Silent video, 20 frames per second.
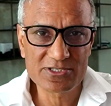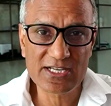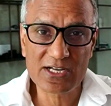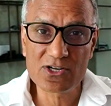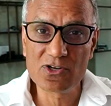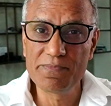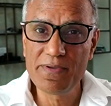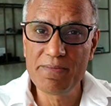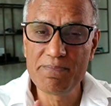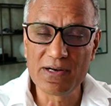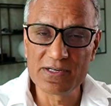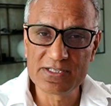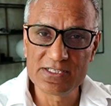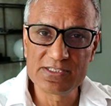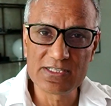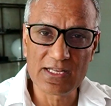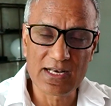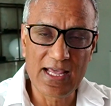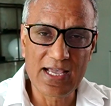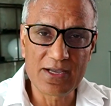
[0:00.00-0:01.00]
That could be built into
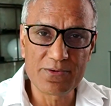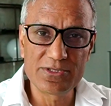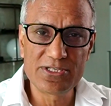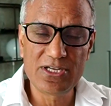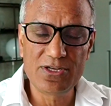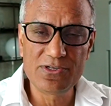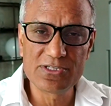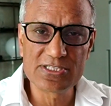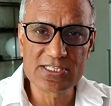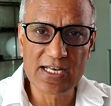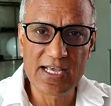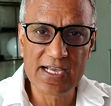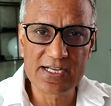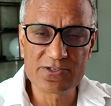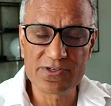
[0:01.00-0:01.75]
the language that you select.